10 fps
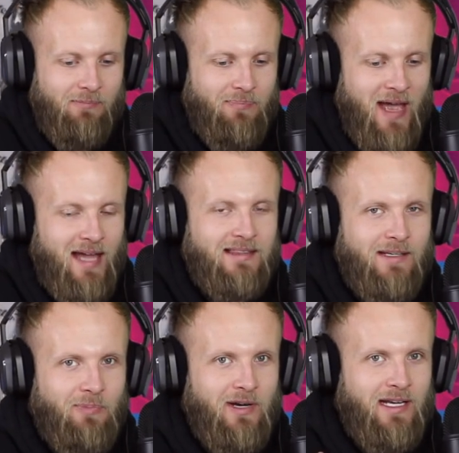Bad
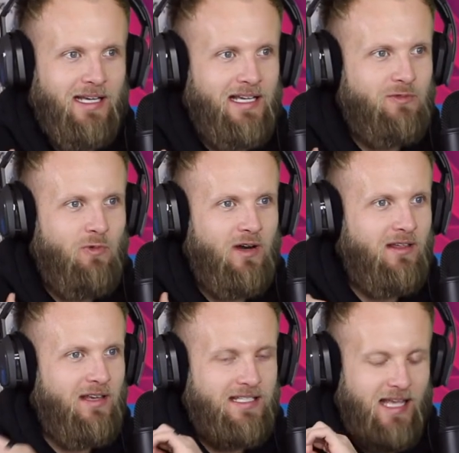Lip Reading is one
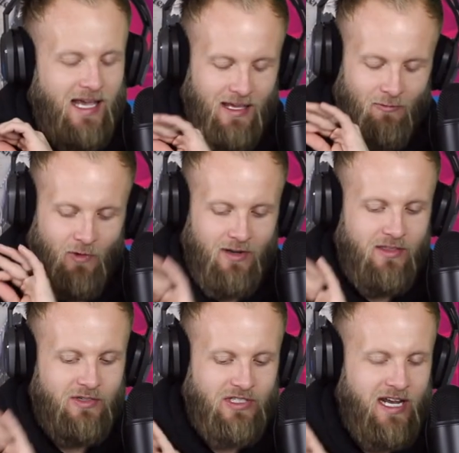of
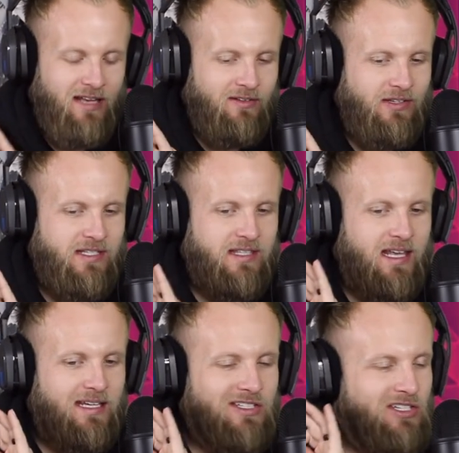those channels
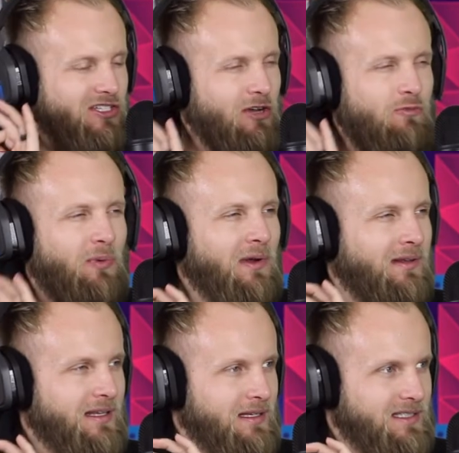that is just so
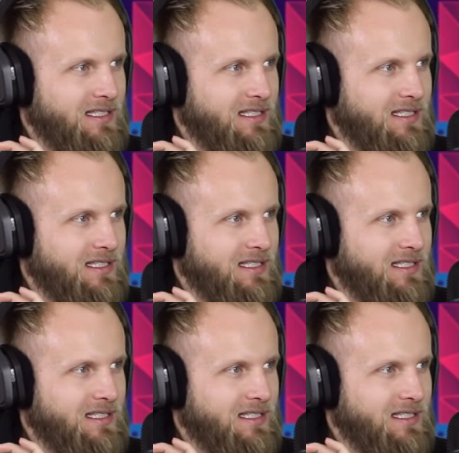brilliant.